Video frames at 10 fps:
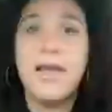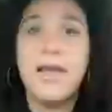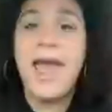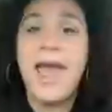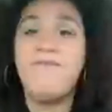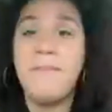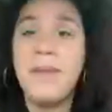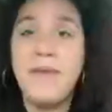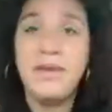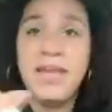if I'm not
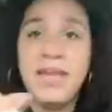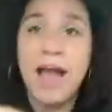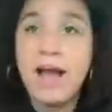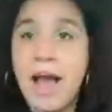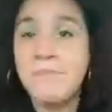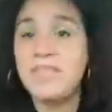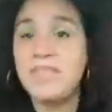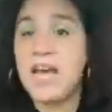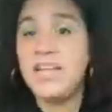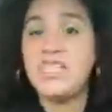reading your comments, I
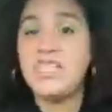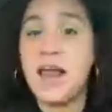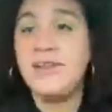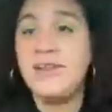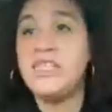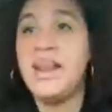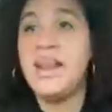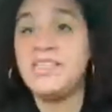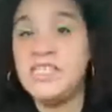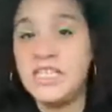need you to understand it's
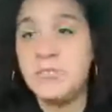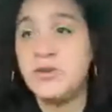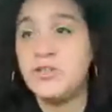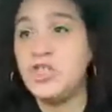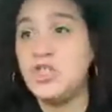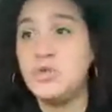nothing personal.